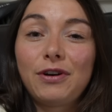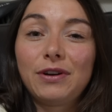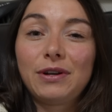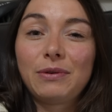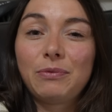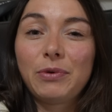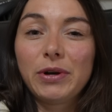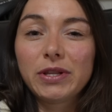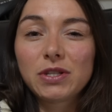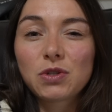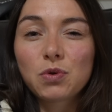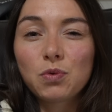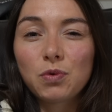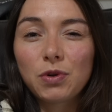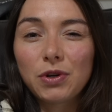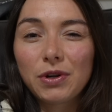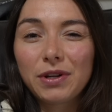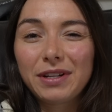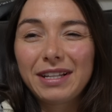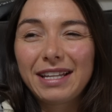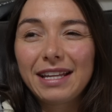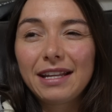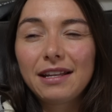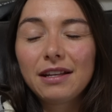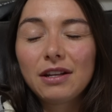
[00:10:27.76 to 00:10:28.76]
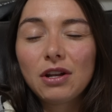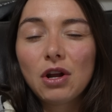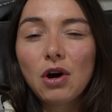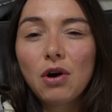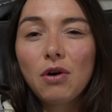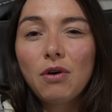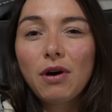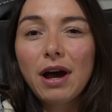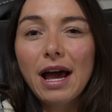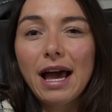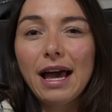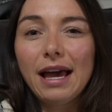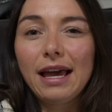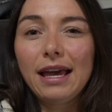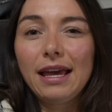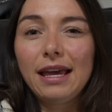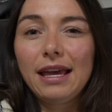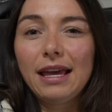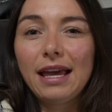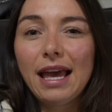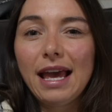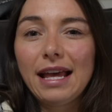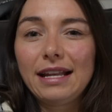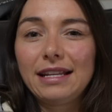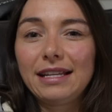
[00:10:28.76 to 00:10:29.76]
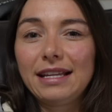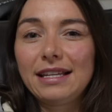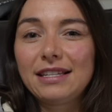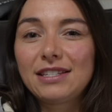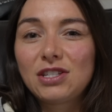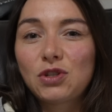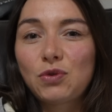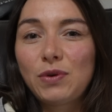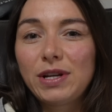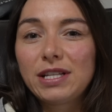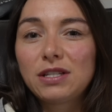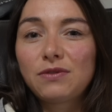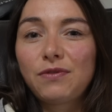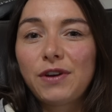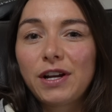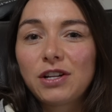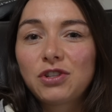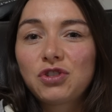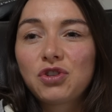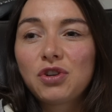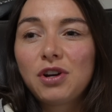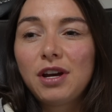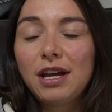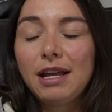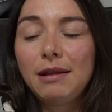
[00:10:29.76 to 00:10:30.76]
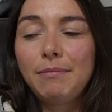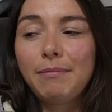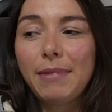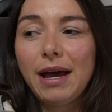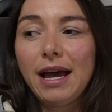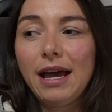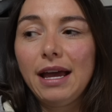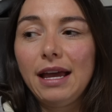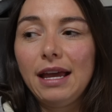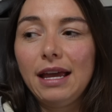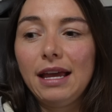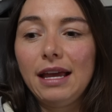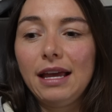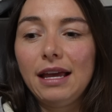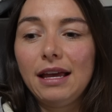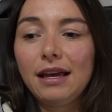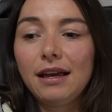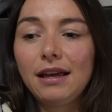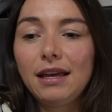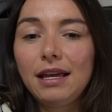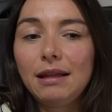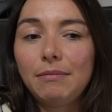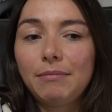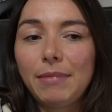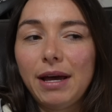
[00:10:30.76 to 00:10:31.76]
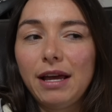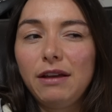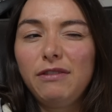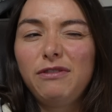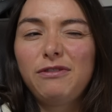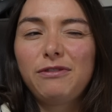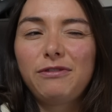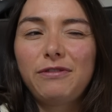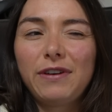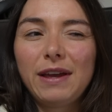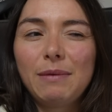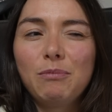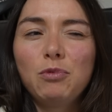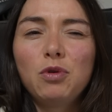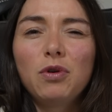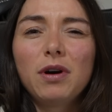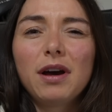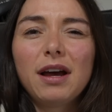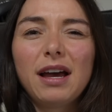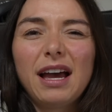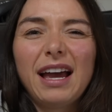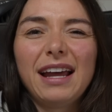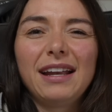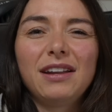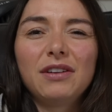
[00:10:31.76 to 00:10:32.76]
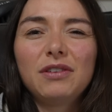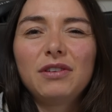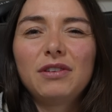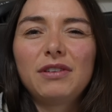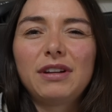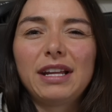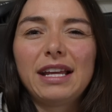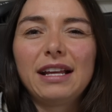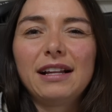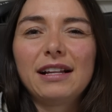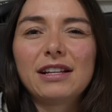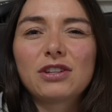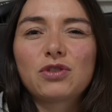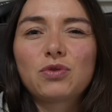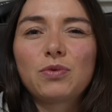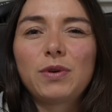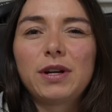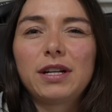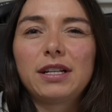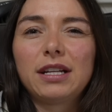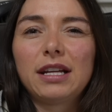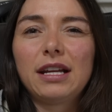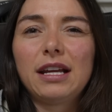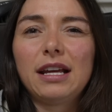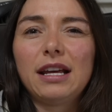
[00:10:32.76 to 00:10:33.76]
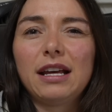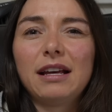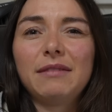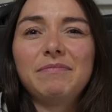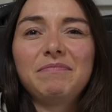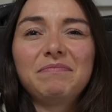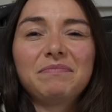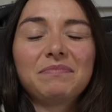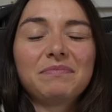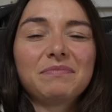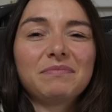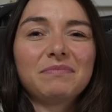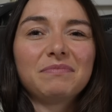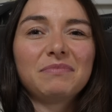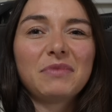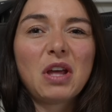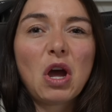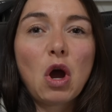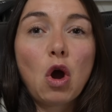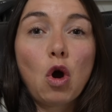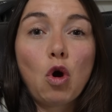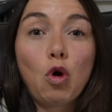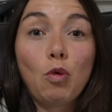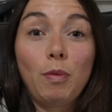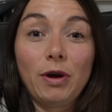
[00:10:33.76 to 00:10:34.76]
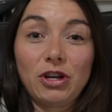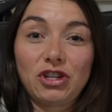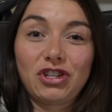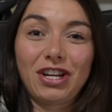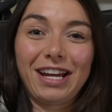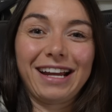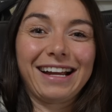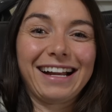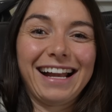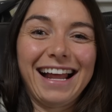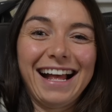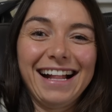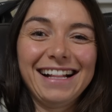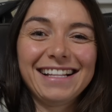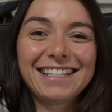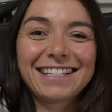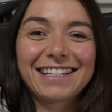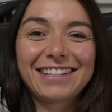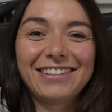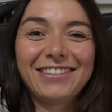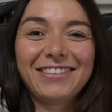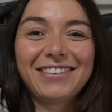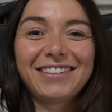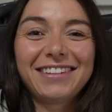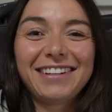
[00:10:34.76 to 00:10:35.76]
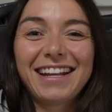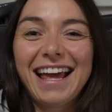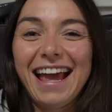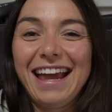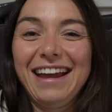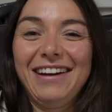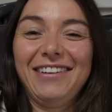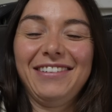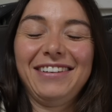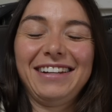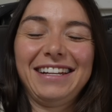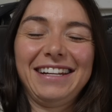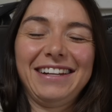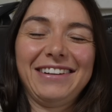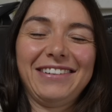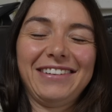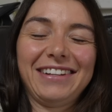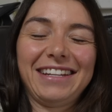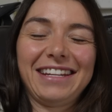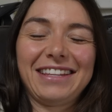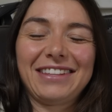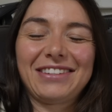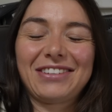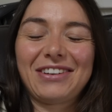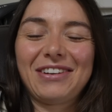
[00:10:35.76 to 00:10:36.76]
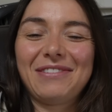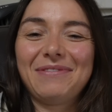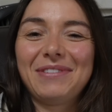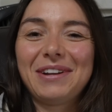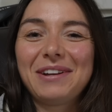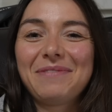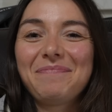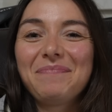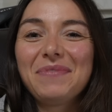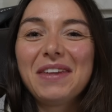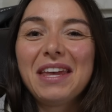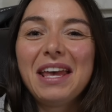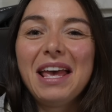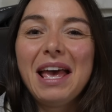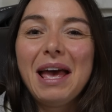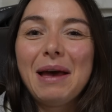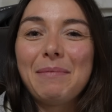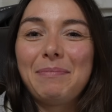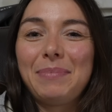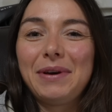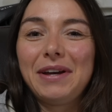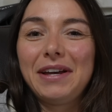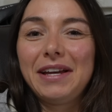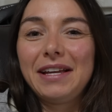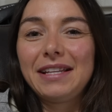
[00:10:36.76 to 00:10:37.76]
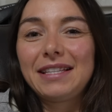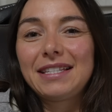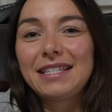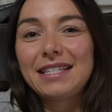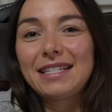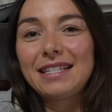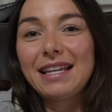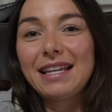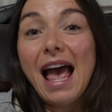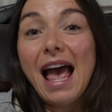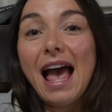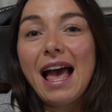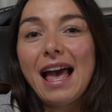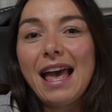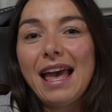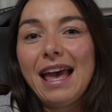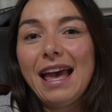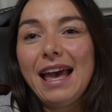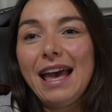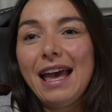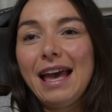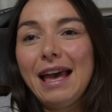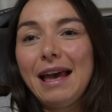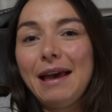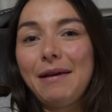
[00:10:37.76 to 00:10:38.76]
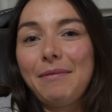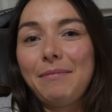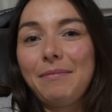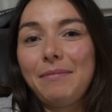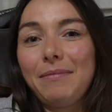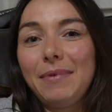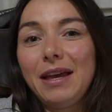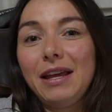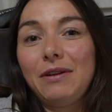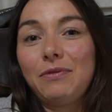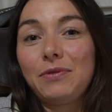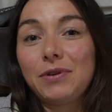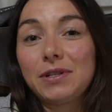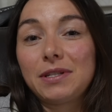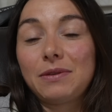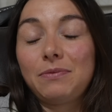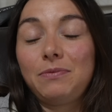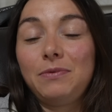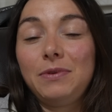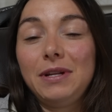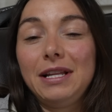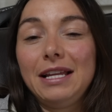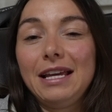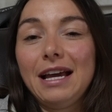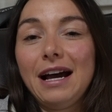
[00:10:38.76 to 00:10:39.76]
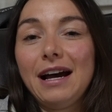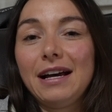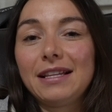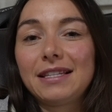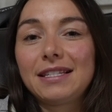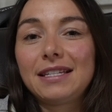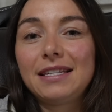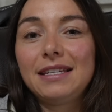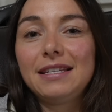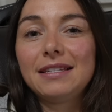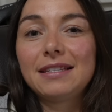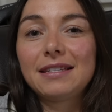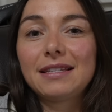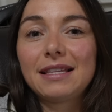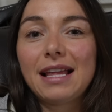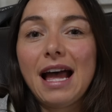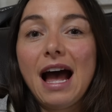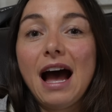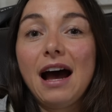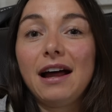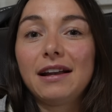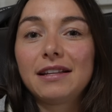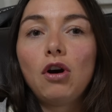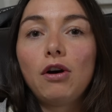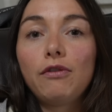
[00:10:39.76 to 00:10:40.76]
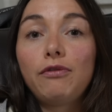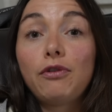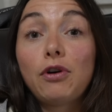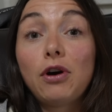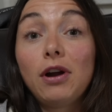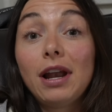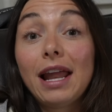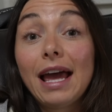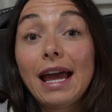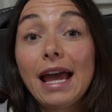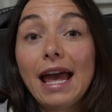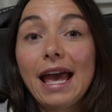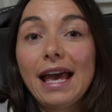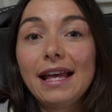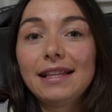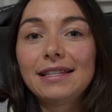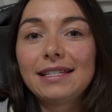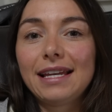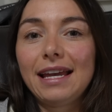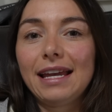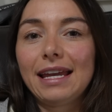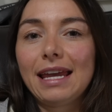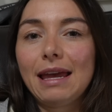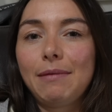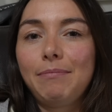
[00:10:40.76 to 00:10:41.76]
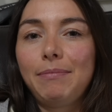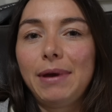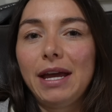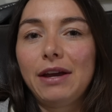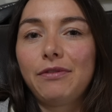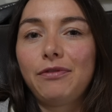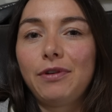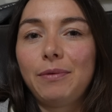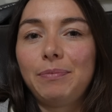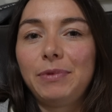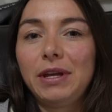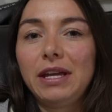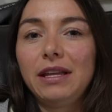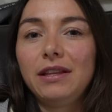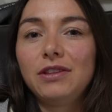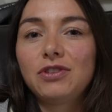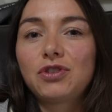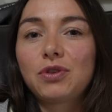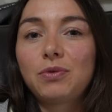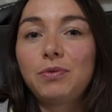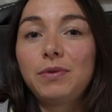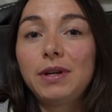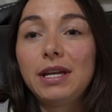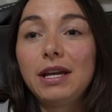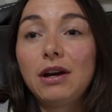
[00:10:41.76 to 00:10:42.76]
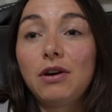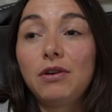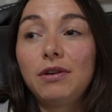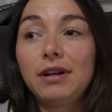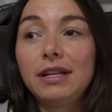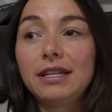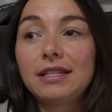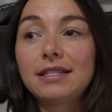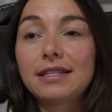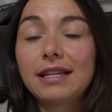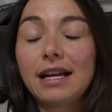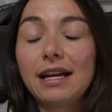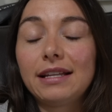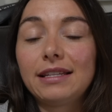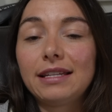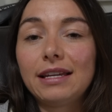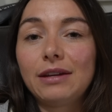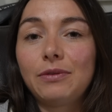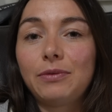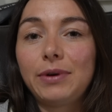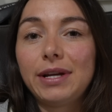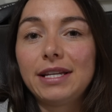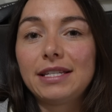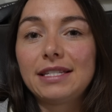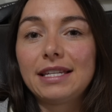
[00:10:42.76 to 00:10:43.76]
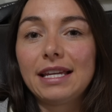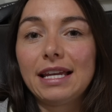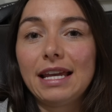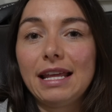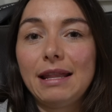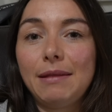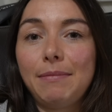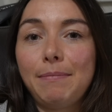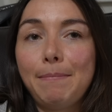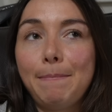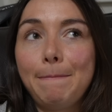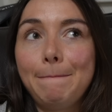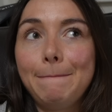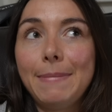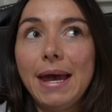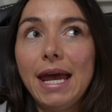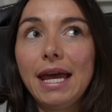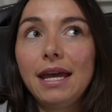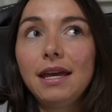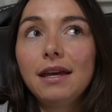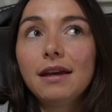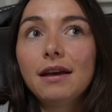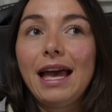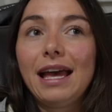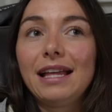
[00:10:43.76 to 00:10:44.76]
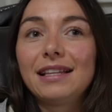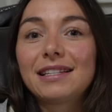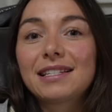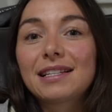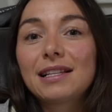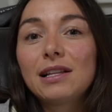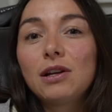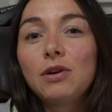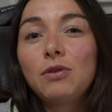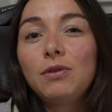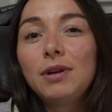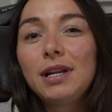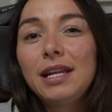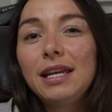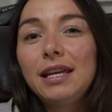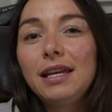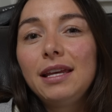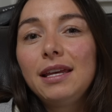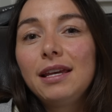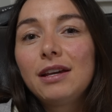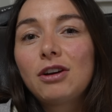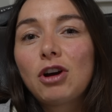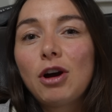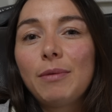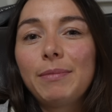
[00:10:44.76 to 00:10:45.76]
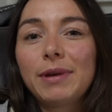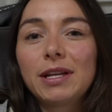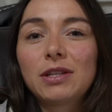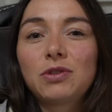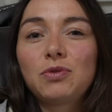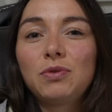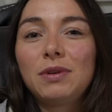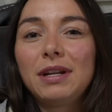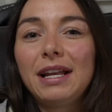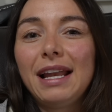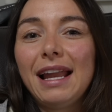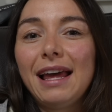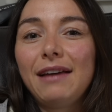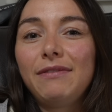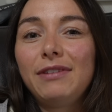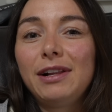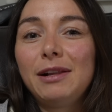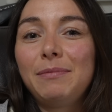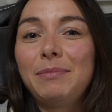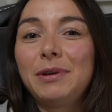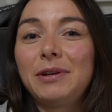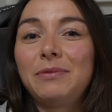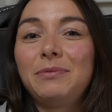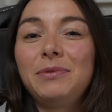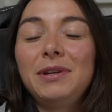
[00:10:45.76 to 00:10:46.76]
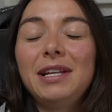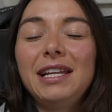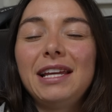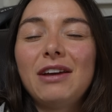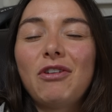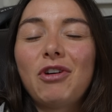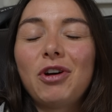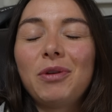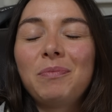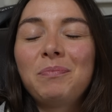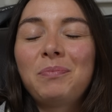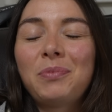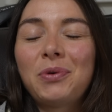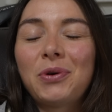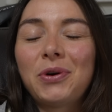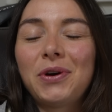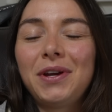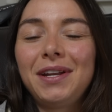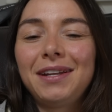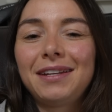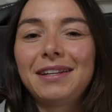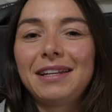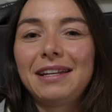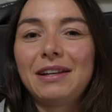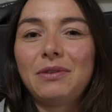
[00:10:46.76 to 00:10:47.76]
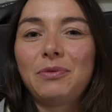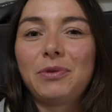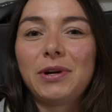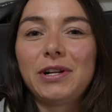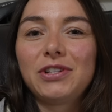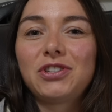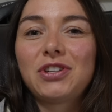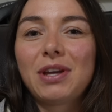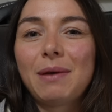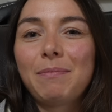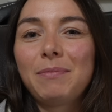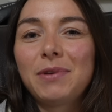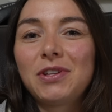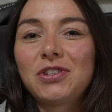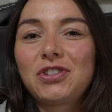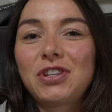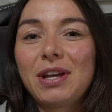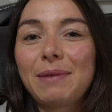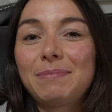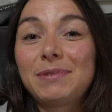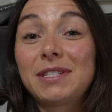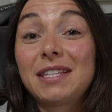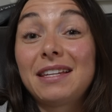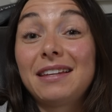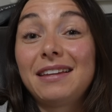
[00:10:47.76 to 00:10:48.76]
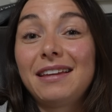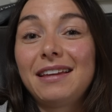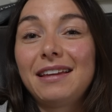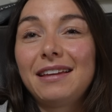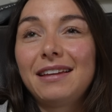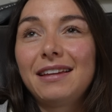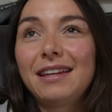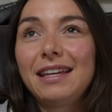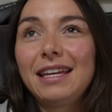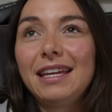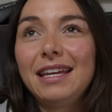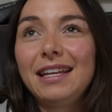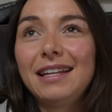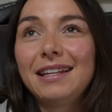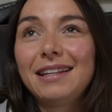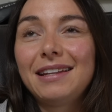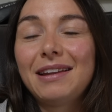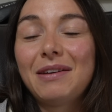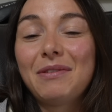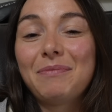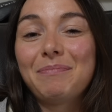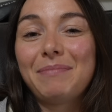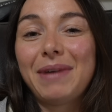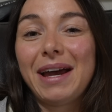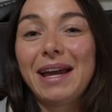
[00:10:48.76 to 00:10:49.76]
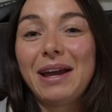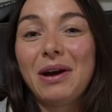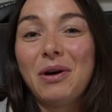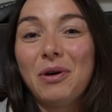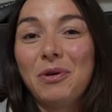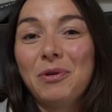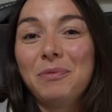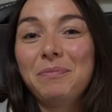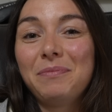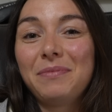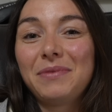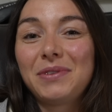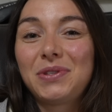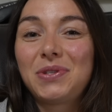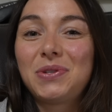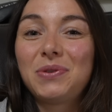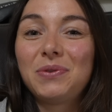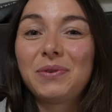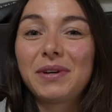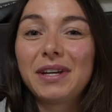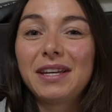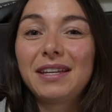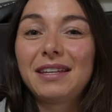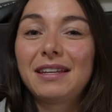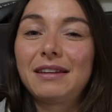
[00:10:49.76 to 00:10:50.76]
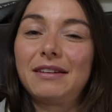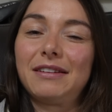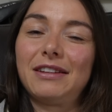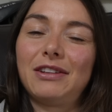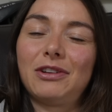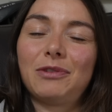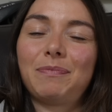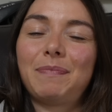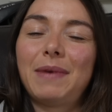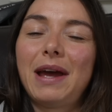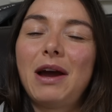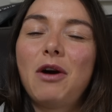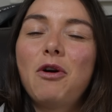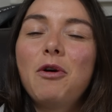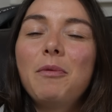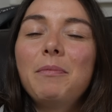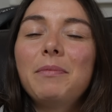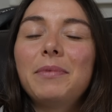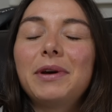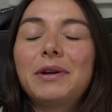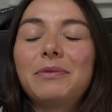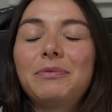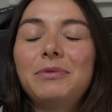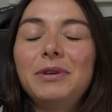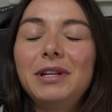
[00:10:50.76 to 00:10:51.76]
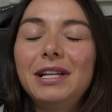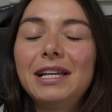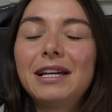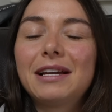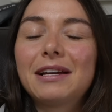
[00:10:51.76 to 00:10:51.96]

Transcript: the ones who didn't know, I had a stress fracture in my femur. I don't know the English word, the Oberschenkel-Halsknochen. I only know it in German. But it was a really hard season, the hardest of all I had. I came back from the injury, only starting racing in May, and slowly coming to the level, but really on point in the World Championships in my home, Zurich. Not my home, but really